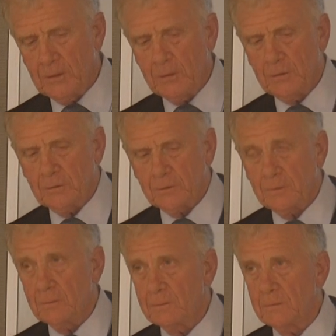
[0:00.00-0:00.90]
I think that's
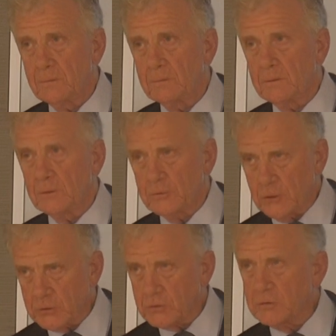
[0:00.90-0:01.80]
a good takeaway. You know,
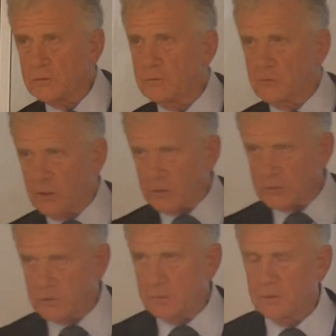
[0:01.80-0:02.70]
just,
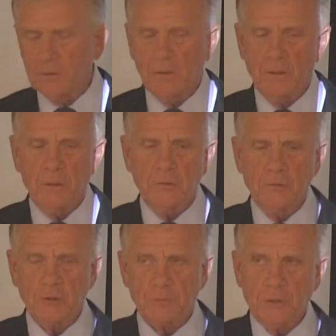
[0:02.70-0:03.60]
just,
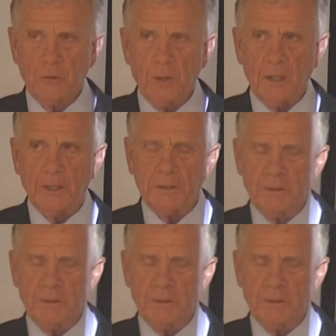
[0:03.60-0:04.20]
just be quiet.